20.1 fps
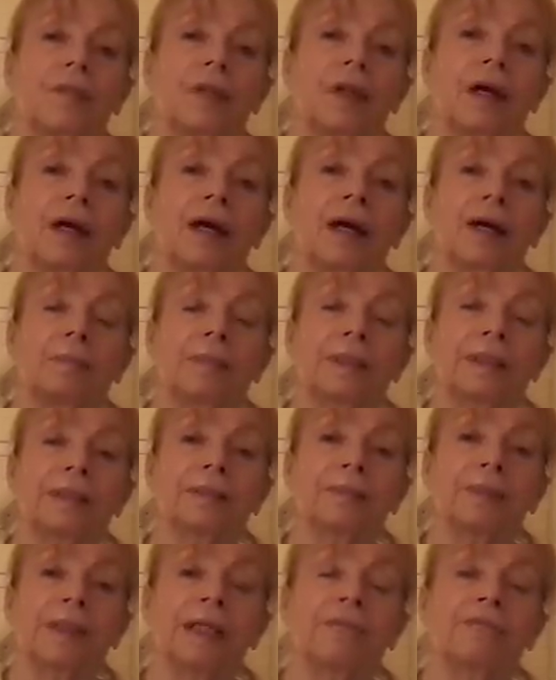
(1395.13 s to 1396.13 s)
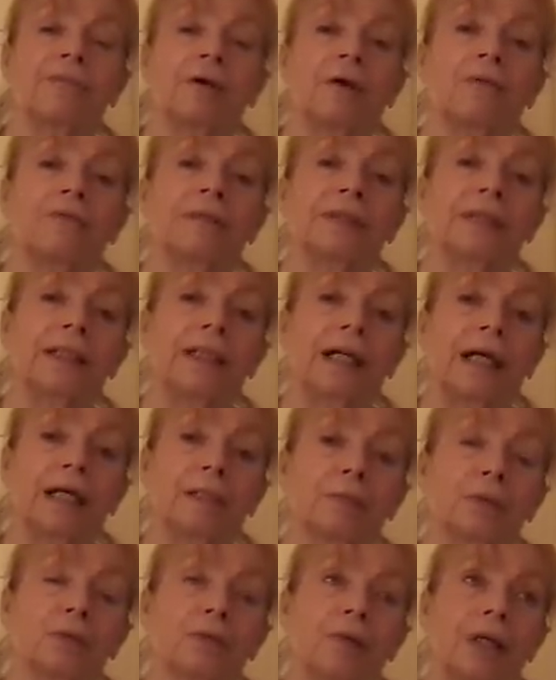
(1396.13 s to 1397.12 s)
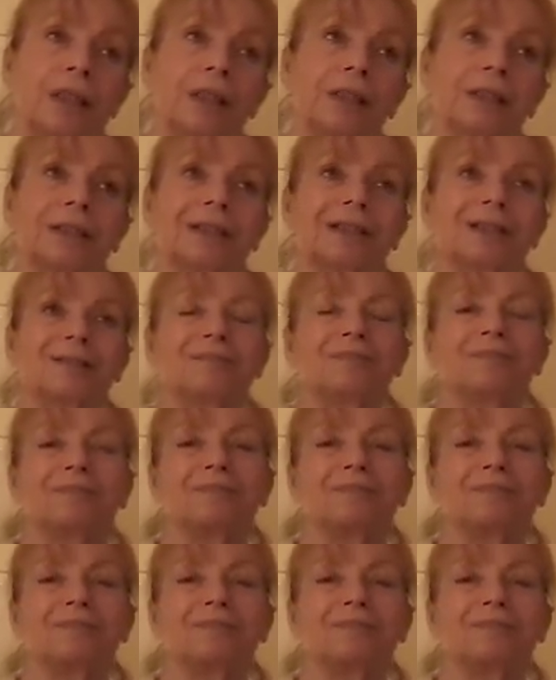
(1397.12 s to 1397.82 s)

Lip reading: are happy to be involved in animal rights.